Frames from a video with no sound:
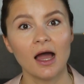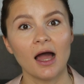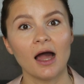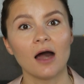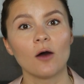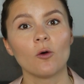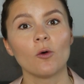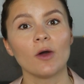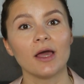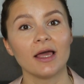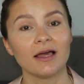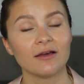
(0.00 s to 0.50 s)

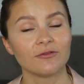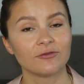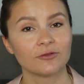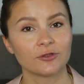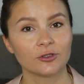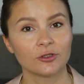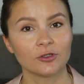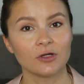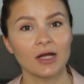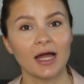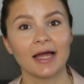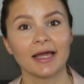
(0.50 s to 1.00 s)

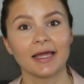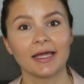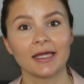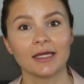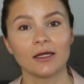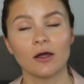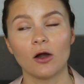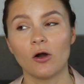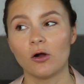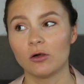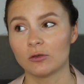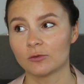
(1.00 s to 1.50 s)
However,
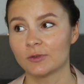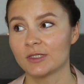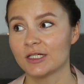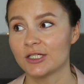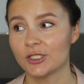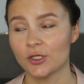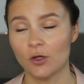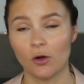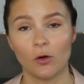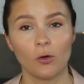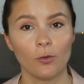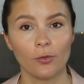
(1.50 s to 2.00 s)
I
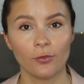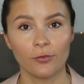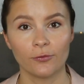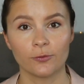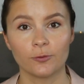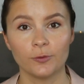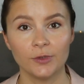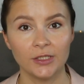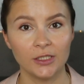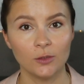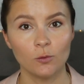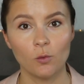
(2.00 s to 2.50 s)
already own
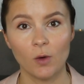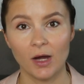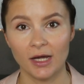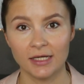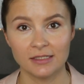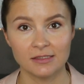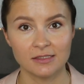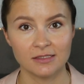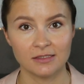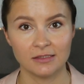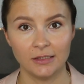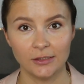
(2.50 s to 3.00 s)
3
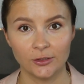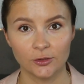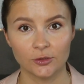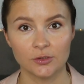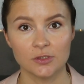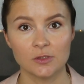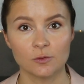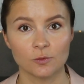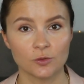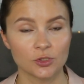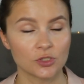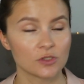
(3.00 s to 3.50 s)
white
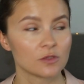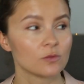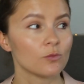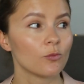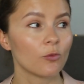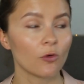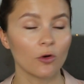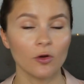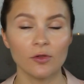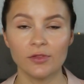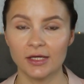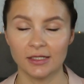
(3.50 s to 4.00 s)
sneakers, which is
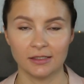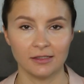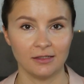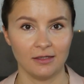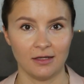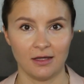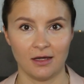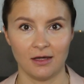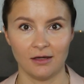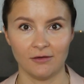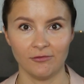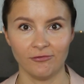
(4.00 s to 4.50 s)
more than
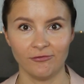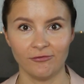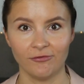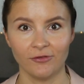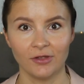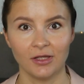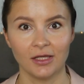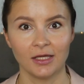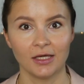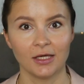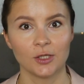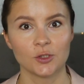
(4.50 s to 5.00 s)
enough.
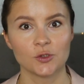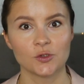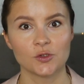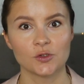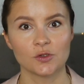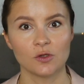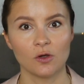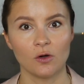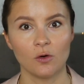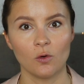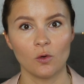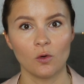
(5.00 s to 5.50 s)

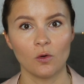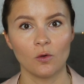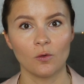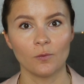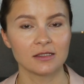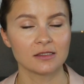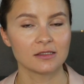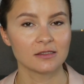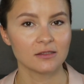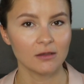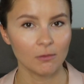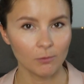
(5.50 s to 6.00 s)
So
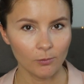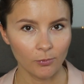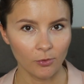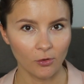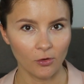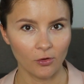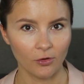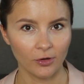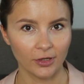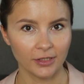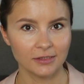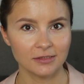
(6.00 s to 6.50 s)
at some
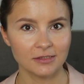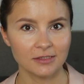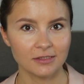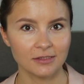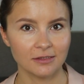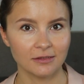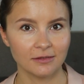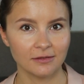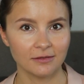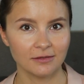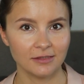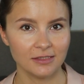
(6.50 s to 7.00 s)
point,
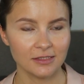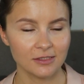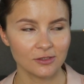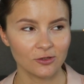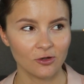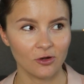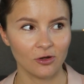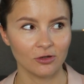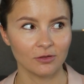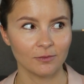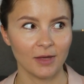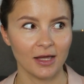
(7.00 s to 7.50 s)
these
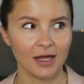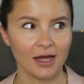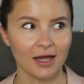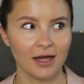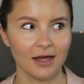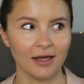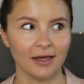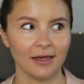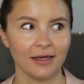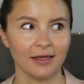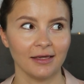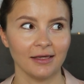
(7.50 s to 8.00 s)
caught my
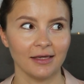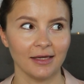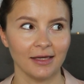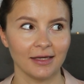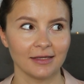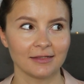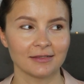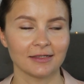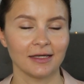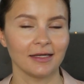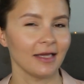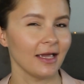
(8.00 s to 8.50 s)
eye
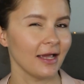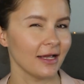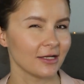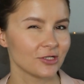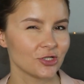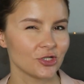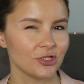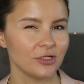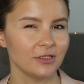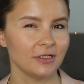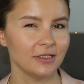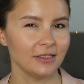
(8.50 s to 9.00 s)
and I
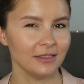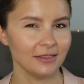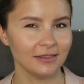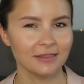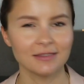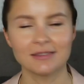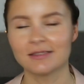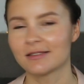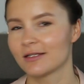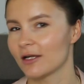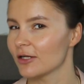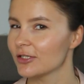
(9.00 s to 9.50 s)
actually
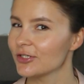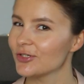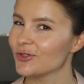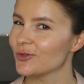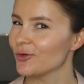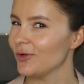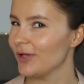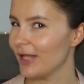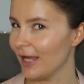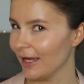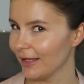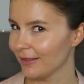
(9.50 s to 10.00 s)
started
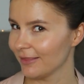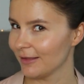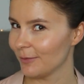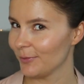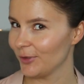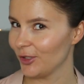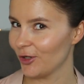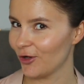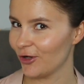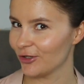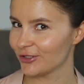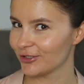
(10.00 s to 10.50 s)
to like them
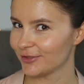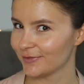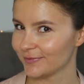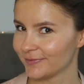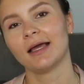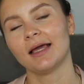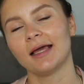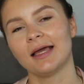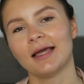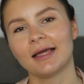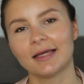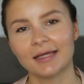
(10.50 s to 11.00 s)
a lot.
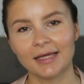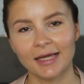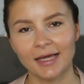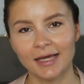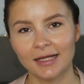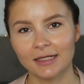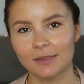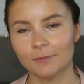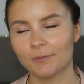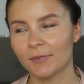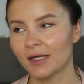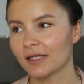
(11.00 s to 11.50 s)

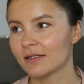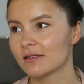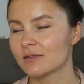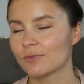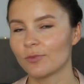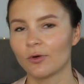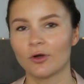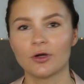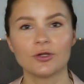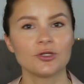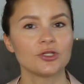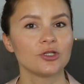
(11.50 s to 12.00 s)
Again, by this
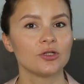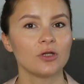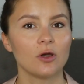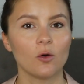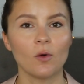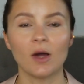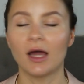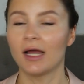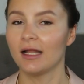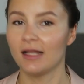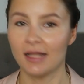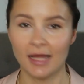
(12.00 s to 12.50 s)
point, you
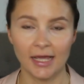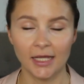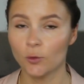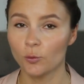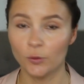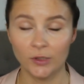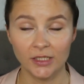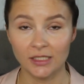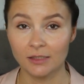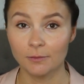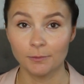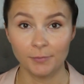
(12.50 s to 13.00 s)
know, I like
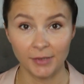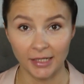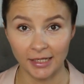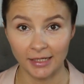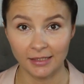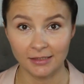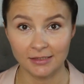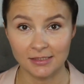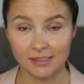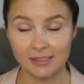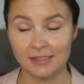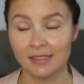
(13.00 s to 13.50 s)
weird
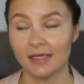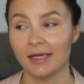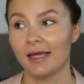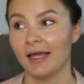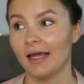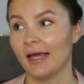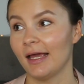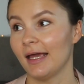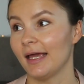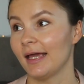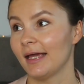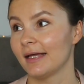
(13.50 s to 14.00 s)
pinks,
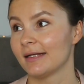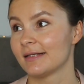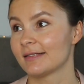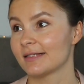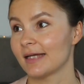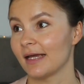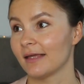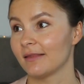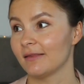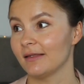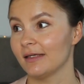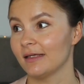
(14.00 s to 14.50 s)
and
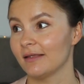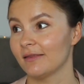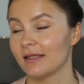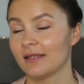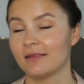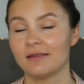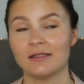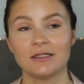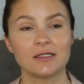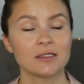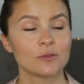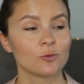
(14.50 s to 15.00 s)
I think
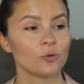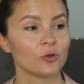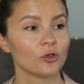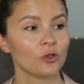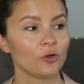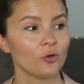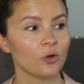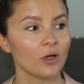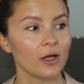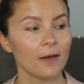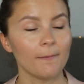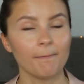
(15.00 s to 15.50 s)
that these
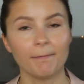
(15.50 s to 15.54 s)
would look